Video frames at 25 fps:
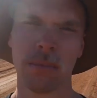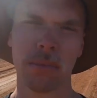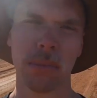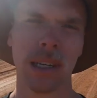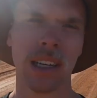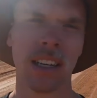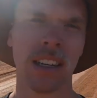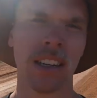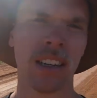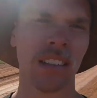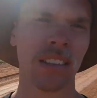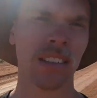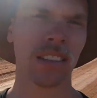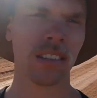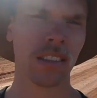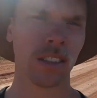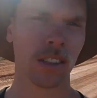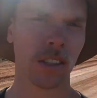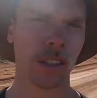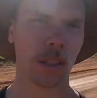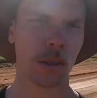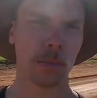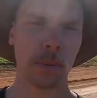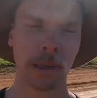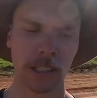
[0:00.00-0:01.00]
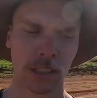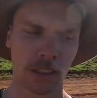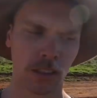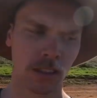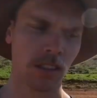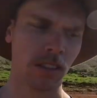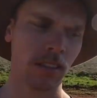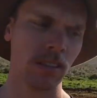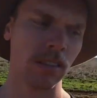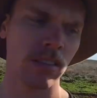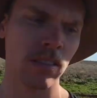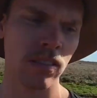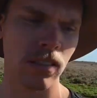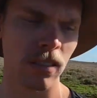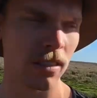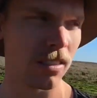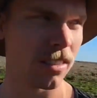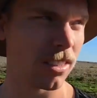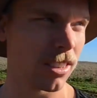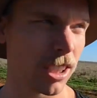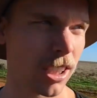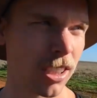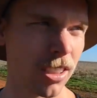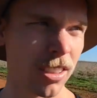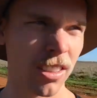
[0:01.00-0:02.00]
but the suspension on
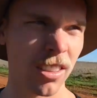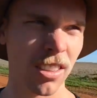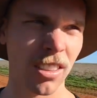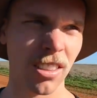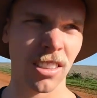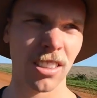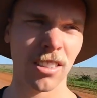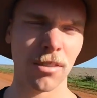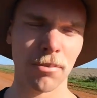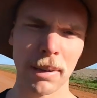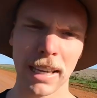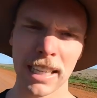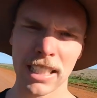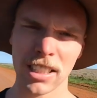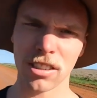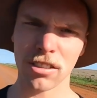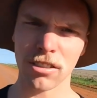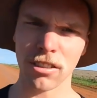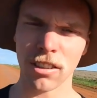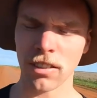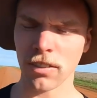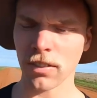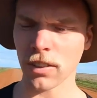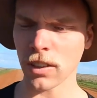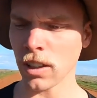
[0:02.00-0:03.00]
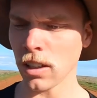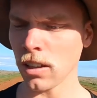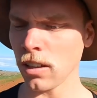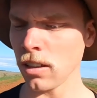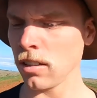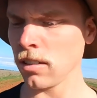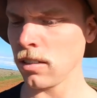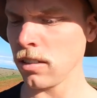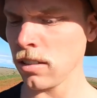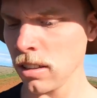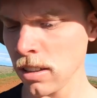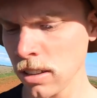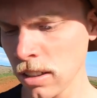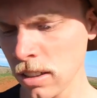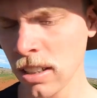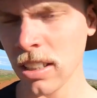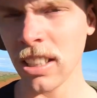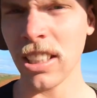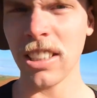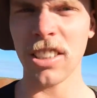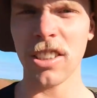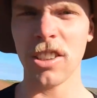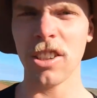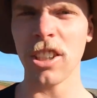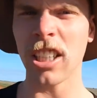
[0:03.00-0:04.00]
the Mazda I've got
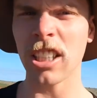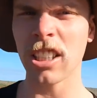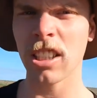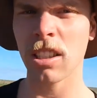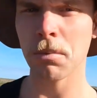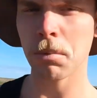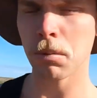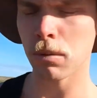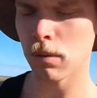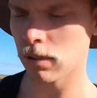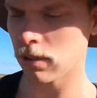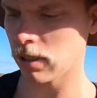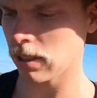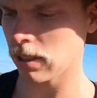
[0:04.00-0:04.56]
is adjustable.